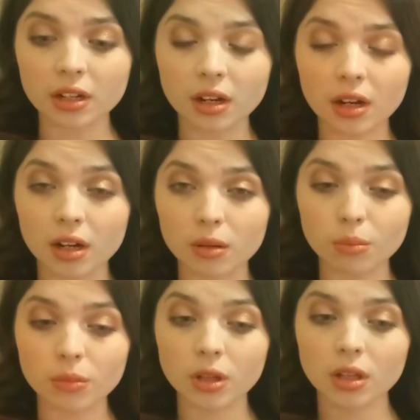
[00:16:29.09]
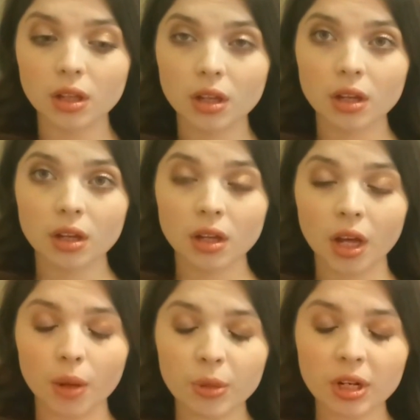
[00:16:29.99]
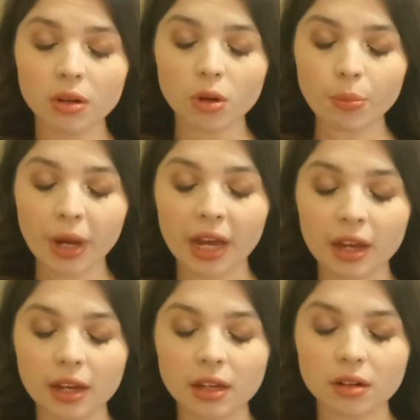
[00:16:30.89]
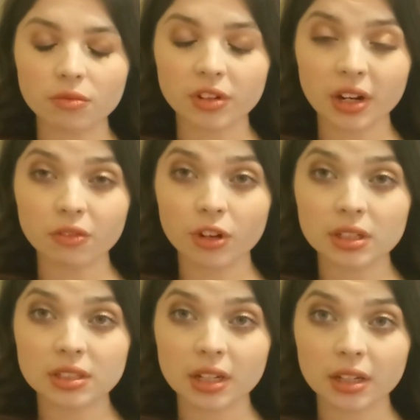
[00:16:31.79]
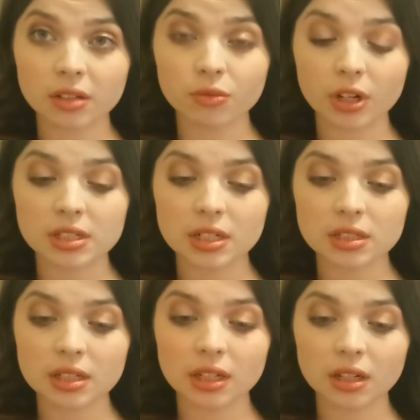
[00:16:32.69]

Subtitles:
I'm in a lot of pain. I'm feeling very sick and very dizzy.